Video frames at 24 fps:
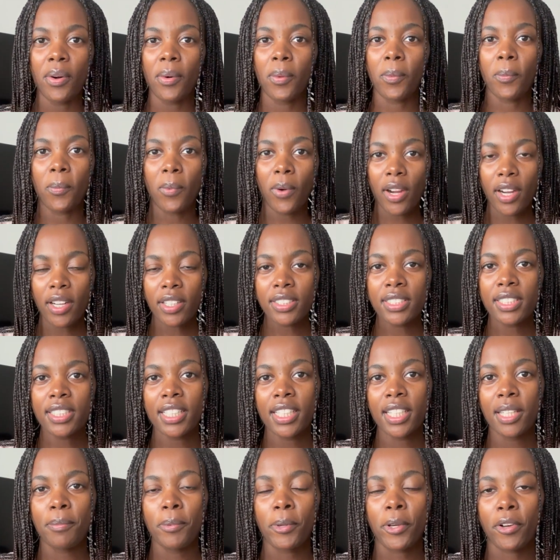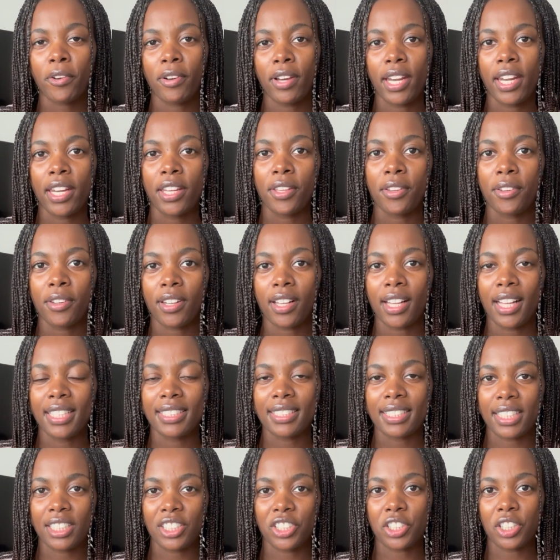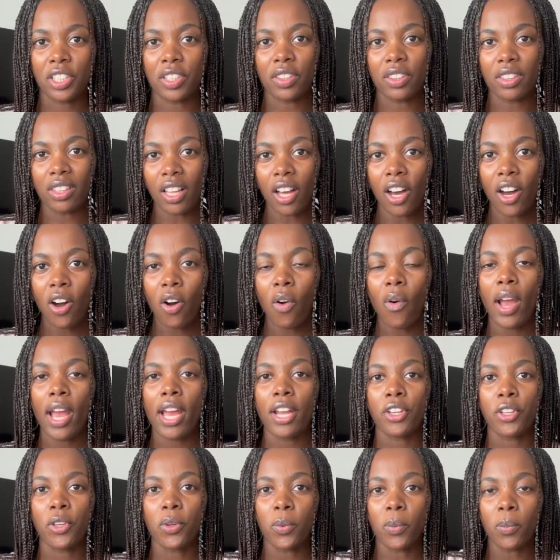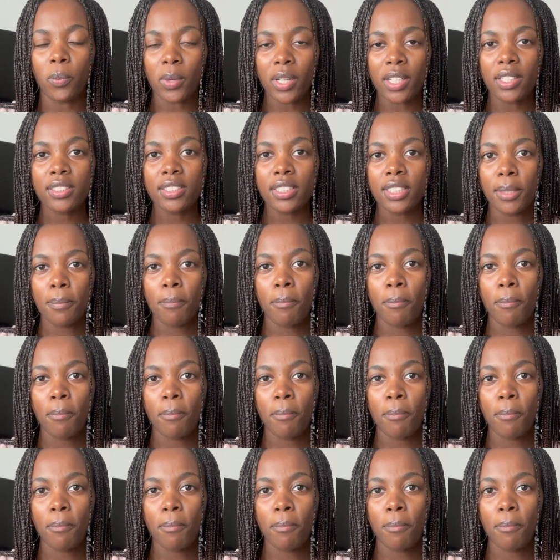Work to keep your credit utilization low and you will see